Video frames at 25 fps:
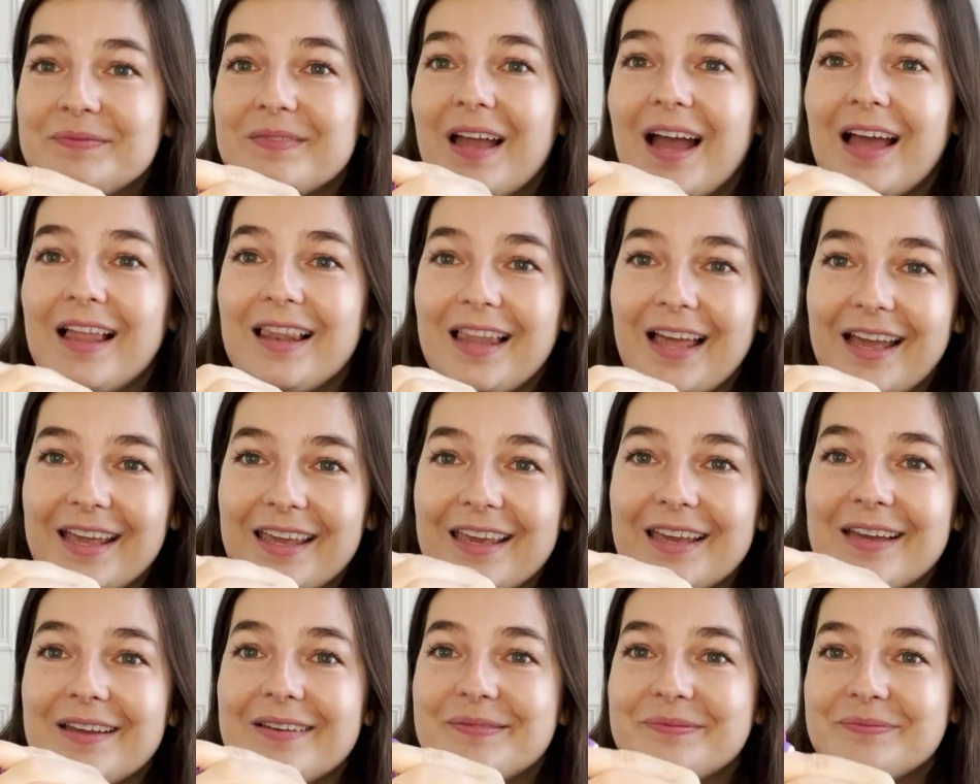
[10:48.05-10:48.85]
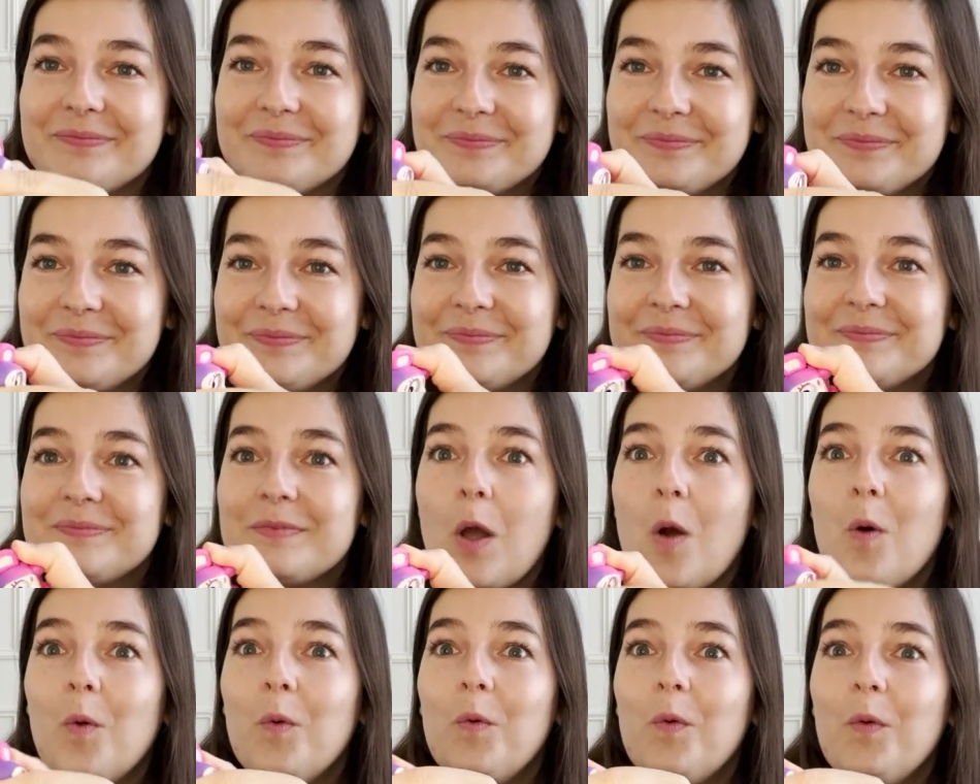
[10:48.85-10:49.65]
I like it.
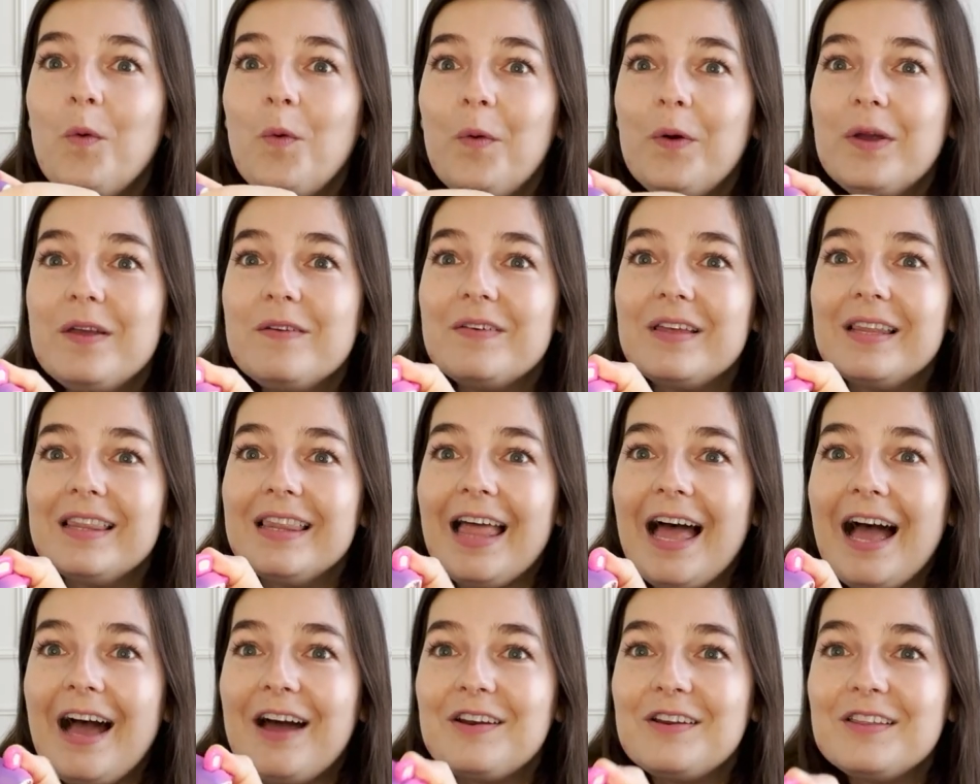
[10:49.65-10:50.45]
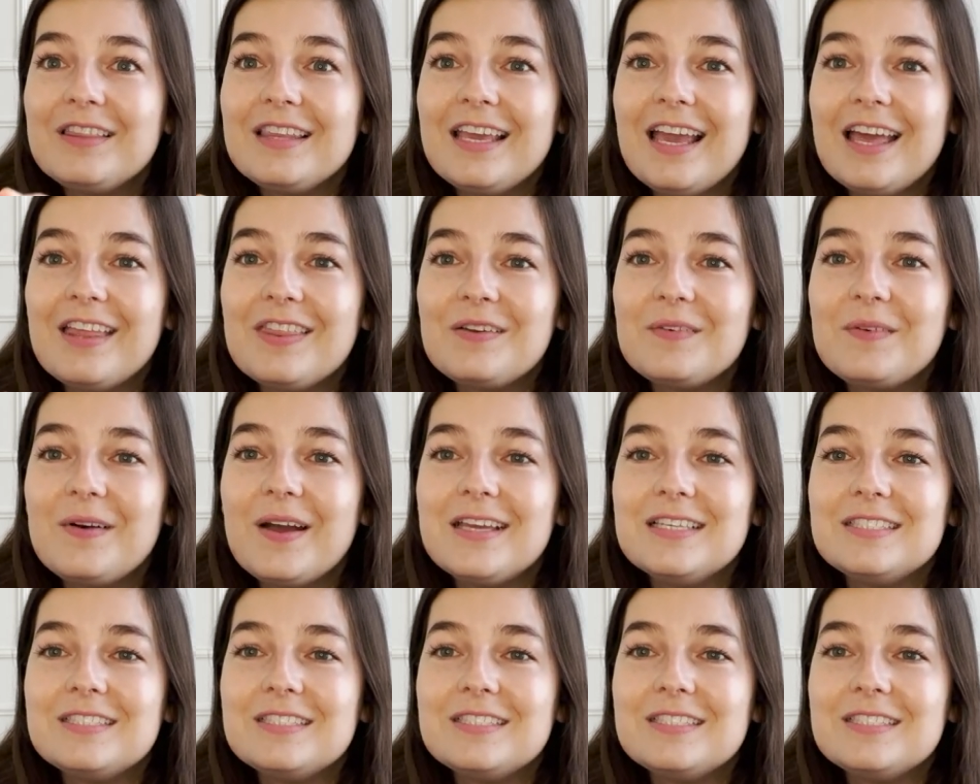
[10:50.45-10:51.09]
Ooh, even louder the other way.